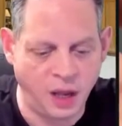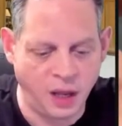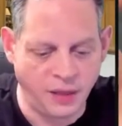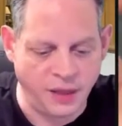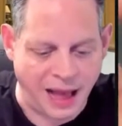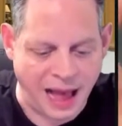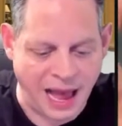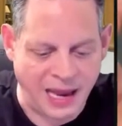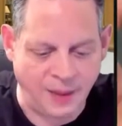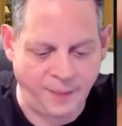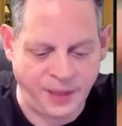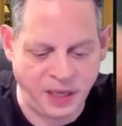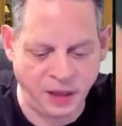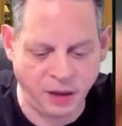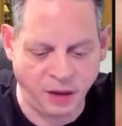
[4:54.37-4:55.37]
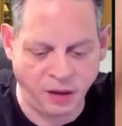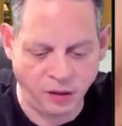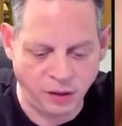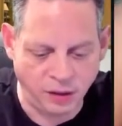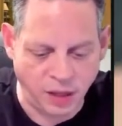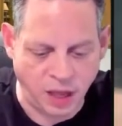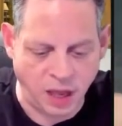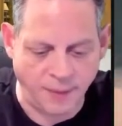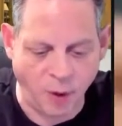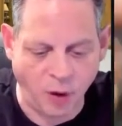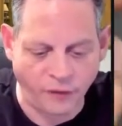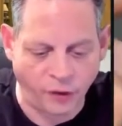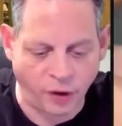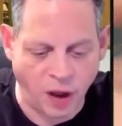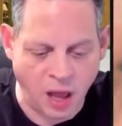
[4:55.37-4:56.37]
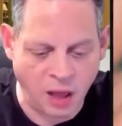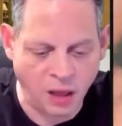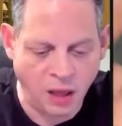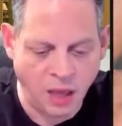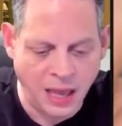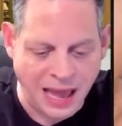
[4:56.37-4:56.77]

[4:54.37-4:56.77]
the eye appeal overall,